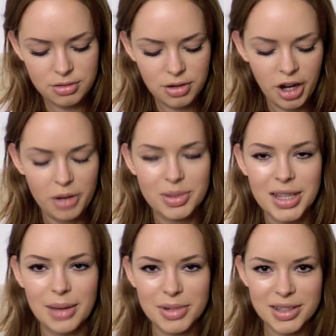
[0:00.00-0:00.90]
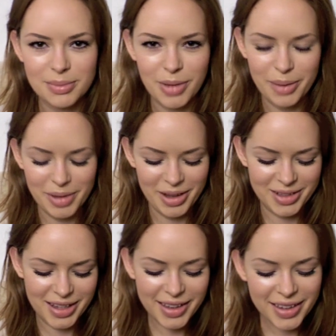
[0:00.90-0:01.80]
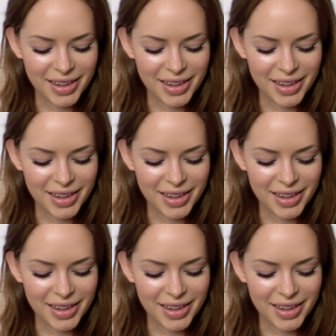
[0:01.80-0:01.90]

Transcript: I hope Sam doesn't mind me using.